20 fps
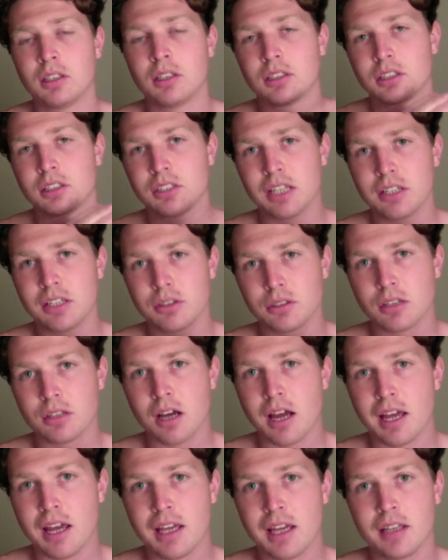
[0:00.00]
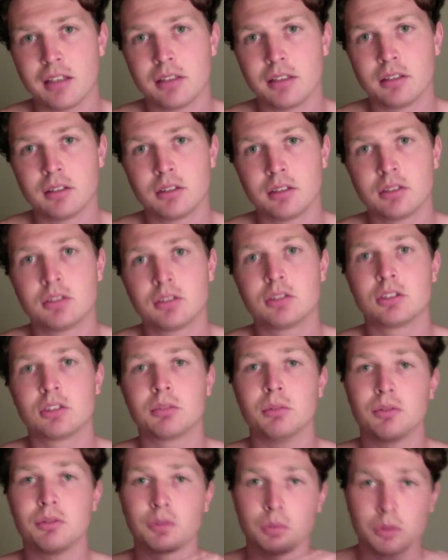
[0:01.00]
to change your diet,
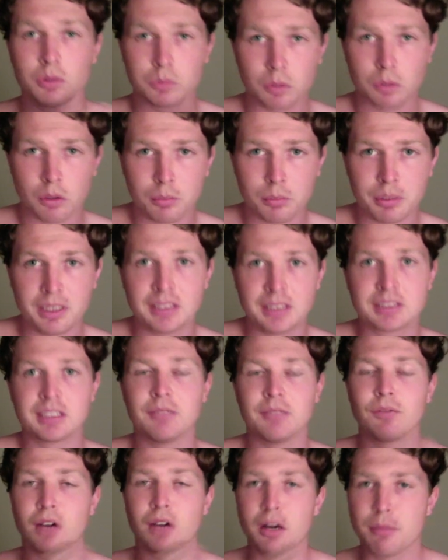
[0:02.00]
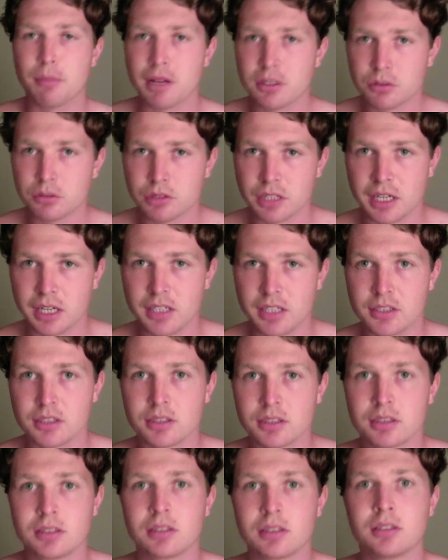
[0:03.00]
to move towards world peace, environmental
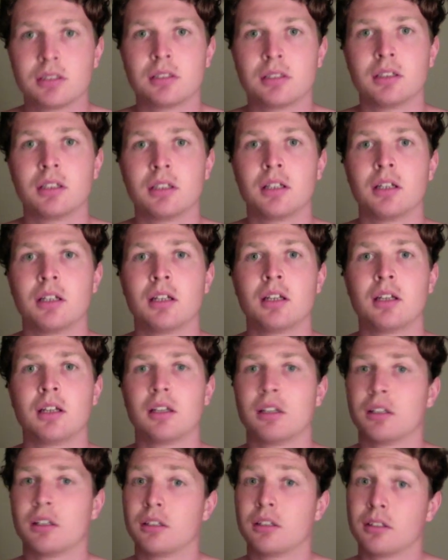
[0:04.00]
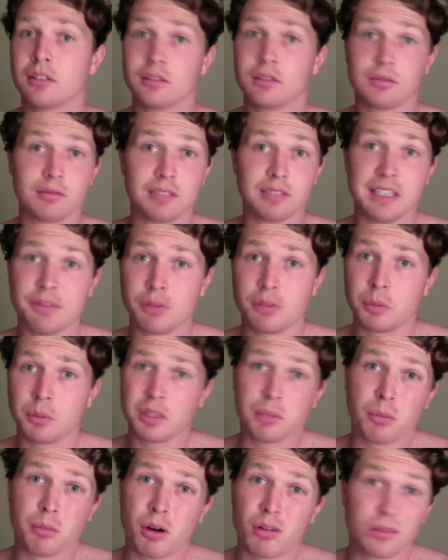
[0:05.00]
changes, living
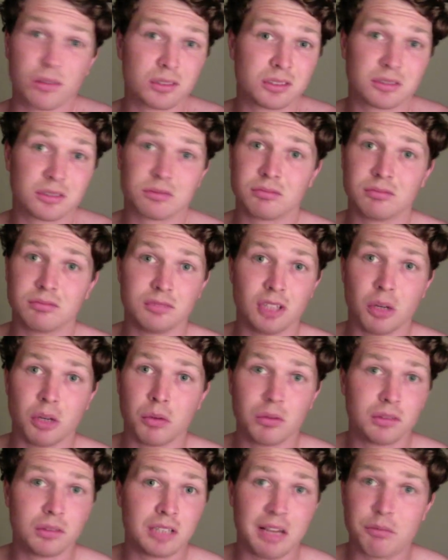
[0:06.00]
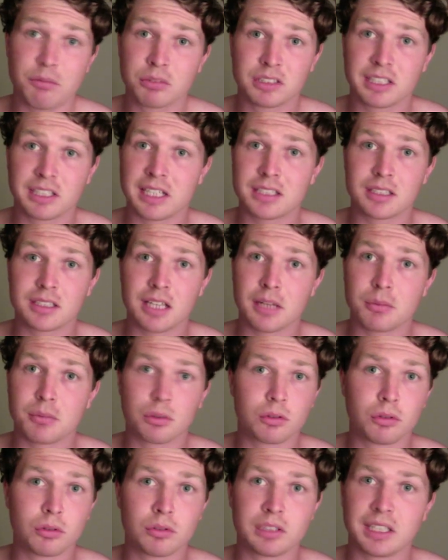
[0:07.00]
with the morals. No one, everyone's against
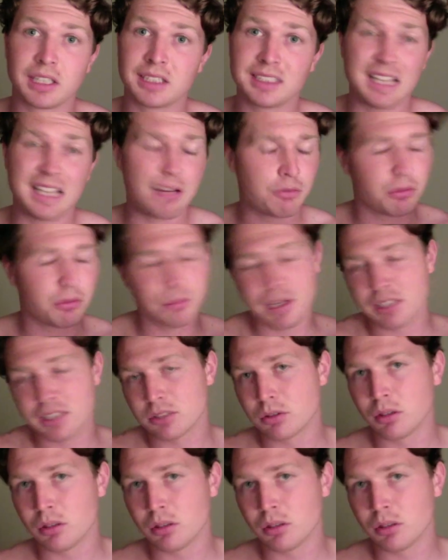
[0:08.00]
animal cruelty. I see everyone posting